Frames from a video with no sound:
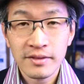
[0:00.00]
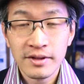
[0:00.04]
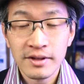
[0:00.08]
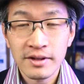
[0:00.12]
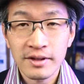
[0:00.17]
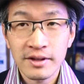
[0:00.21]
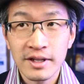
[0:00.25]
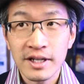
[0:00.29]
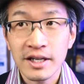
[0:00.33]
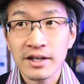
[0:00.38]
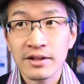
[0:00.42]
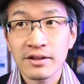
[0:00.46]

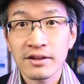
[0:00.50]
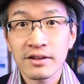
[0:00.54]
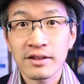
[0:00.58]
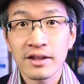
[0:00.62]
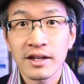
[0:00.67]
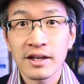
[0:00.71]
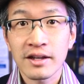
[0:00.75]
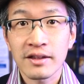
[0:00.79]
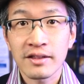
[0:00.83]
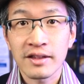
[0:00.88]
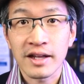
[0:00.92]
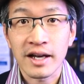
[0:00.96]
the other
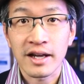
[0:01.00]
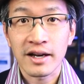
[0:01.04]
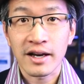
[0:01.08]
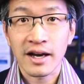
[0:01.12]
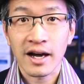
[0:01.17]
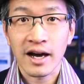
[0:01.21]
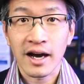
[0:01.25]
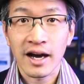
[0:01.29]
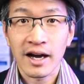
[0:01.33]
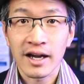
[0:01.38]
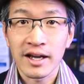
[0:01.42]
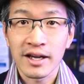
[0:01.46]
thing that
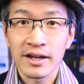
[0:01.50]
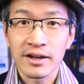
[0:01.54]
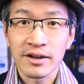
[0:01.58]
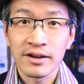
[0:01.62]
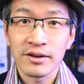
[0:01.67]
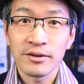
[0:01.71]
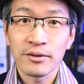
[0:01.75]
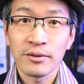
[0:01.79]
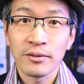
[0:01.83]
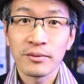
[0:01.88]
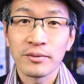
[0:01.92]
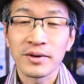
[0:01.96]

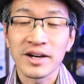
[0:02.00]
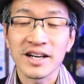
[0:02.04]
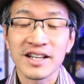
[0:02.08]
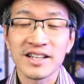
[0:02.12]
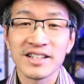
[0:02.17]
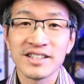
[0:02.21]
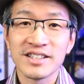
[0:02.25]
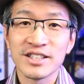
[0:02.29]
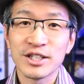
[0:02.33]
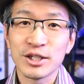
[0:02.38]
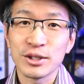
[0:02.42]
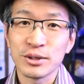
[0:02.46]
I
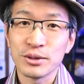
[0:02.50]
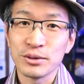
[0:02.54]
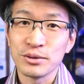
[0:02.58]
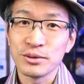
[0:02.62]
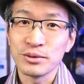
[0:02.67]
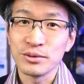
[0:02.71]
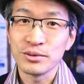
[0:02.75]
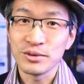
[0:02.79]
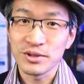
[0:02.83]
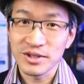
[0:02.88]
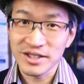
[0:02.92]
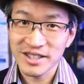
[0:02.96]
wanted
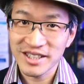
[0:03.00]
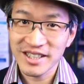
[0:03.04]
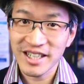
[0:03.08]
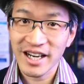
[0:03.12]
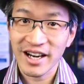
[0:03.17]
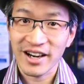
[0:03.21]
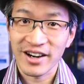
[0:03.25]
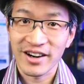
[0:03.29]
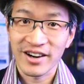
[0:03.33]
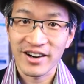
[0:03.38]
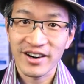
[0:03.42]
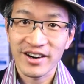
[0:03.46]
to
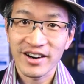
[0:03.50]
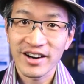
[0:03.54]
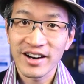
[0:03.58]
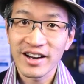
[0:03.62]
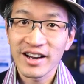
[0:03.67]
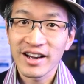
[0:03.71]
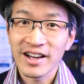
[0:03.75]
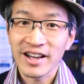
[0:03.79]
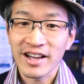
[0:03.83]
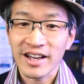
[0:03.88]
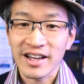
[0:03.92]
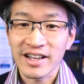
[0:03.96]
share
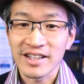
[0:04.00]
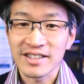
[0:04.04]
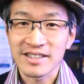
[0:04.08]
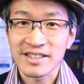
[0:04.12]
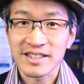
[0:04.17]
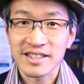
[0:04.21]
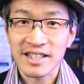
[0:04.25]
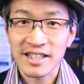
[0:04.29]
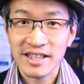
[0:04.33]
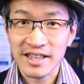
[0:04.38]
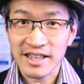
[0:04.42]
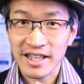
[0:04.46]

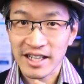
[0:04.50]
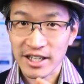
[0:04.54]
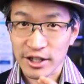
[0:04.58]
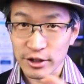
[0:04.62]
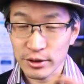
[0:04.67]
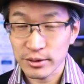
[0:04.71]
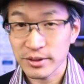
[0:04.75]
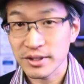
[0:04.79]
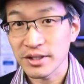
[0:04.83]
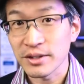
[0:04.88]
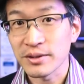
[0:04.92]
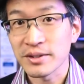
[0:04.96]
is like
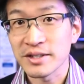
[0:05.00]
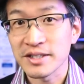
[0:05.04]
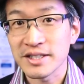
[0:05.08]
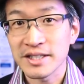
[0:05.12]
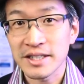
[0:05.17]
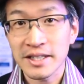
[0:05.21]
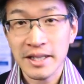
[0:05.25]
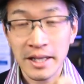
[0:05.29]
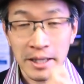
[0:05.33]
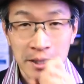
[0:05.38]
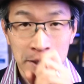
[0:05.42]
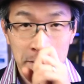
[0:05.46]
you, you can
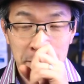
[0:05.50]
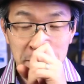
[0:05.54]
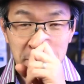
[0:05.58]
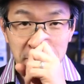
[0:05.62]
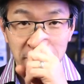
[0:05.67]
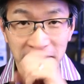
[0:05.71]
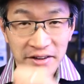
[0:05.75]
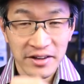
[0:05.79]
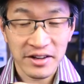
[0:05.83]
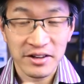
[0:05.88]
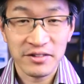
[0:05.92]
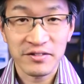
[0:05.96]
see like the
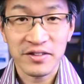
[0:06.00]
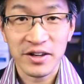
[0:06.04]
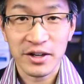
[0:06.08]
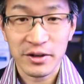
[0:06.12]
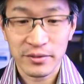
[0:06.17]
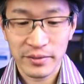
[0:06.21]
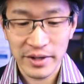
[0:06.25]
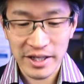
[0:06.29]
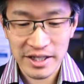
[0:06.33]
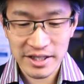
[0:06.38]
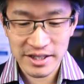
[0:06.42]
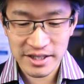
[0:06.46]
different
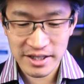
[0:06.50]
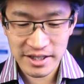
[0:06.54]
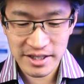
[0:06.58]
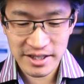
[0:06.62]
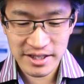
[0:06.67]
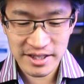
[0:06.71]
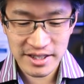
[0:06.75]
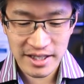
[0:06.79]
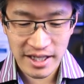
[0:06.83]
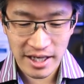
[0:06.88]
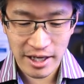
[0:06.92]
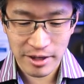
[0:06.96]

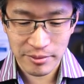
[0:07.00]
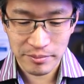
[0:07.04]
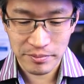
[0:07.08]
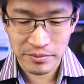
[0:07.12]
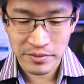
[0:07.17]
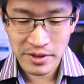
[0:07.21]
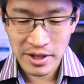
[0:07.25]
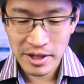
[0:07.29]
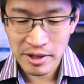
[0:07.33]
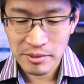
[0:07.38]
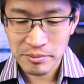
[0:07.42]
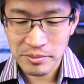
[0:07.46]
configurations. Um,
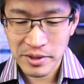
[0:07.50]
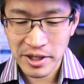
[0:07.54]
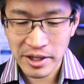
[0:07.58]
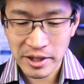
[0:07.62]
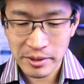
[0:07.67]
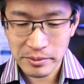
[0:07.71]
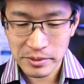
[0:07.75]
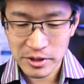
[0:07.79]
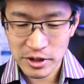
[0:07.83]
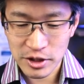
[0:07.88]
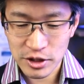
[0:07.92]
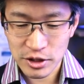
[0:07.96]
being
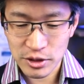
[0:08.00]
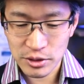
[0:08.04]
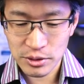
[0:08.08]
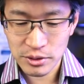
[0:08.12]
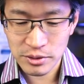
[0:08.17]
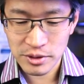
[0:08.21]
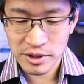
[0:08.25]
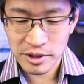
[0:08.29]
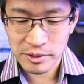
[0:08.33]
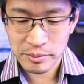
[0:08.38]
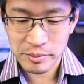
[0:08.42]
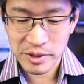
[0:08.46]
able to
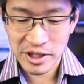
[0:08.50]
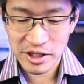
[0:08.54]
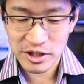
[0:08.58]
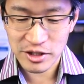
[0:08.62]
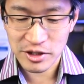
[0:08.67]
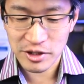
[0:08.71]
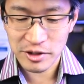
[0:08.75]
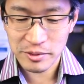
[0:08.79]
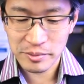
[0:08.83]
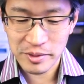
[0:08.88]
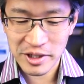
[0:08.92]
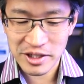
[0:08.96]
do the
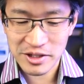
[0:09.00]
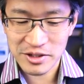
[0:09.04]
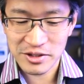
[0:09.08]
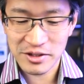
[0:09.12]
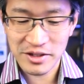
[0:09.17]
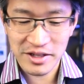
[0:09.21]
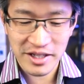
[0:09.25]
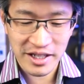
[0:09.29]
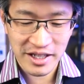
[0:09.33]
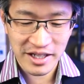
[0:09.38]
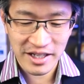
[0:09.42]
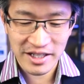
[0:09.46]
picture in picture
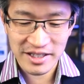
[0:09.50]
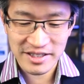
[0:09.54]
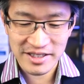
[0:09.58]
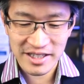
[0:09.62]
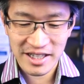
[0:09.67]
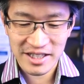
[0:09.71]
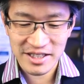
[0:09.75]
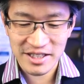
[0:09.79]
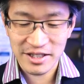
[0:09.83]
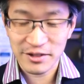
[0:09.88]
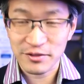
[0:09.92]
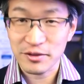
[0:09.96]
thing is
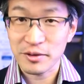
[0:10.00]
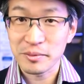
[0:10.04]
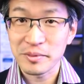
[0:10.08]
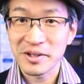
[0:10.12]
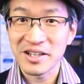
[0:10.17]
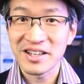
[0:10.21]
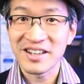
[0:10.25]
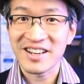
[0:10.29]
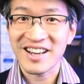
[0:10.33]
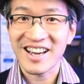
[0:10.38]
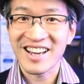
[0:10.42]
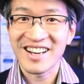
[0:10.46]
actually for
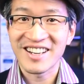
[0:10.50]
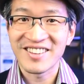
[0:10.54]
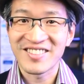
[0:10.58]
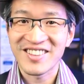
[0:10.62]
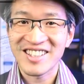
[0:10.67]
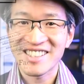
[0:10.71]
me kind of